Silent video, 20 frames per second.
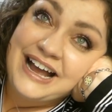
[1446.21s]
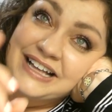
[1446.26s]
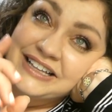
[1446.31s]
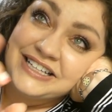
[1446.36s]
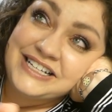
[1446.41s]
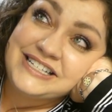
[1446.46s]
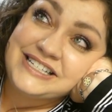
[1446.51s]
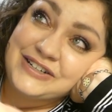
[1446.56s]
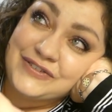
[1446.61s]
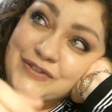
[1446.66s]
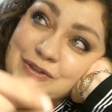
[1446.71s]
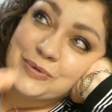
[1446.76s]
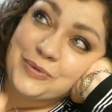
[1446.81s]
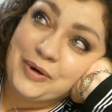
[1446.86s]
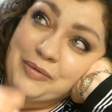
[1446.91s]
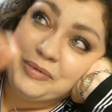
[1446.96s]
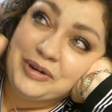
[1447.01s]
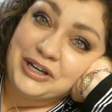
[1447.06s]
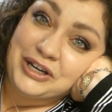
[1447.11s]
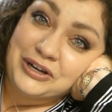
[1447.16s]
At least if the
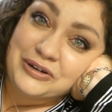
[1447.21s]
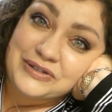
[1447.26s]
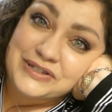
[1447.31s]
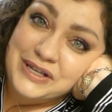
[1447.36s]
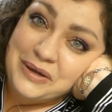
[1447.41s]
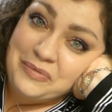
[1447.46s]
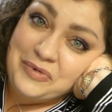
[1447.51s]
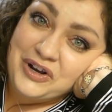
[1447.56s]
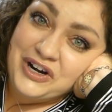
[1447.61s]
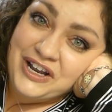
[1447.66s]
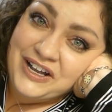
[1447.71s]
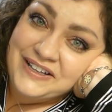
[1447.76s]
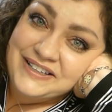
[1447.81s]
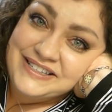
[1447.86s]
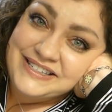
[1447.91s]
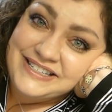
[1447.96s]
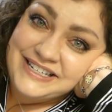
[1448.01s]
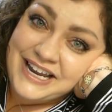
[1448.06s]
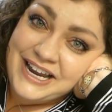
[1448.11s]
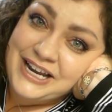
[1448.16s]
women knew someone on
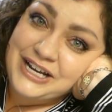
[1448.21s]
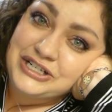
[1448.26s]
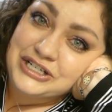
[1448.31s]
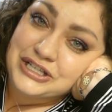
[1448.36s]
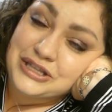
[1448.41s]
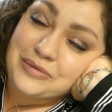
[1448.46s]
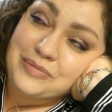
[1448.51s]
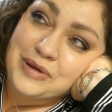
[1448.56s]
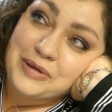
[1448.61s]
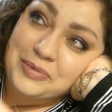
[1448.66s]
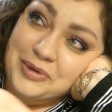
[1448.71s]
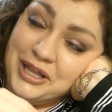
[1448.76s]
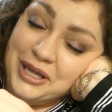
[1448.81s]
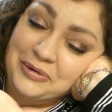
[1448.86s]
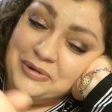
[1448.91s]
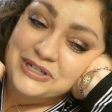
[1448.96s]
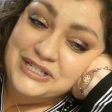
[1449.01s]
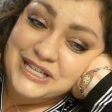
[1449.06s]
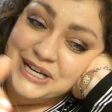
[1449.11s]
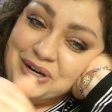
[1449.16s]
stage and the people that
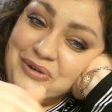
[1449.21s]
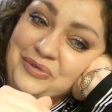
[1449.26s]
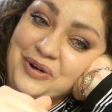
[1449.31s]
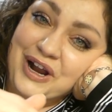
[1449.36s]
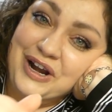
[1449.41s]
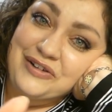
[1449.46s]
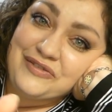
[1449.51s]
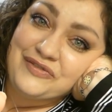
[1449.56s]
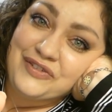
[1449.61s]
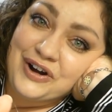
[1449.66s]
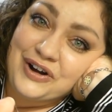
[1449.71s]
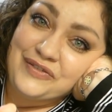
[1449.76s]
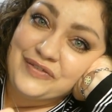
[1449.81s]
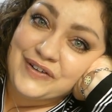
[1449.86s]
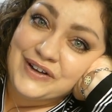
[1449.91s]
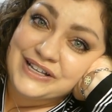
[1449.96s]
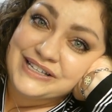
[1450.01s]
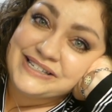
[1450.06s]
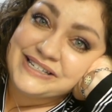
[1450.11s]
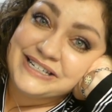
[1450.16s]
were sitting right in front of
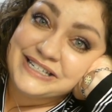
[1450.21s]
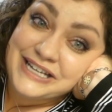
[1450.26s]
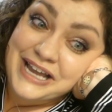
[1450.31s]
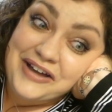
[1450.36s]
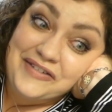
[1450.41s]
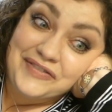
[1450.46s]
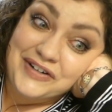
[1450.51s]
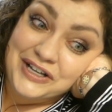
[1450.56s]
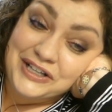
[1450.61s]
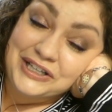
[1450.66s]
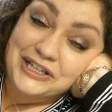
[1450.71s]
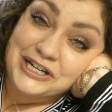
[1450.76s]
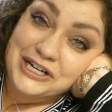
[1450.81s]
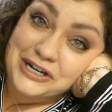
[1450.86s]
us definitely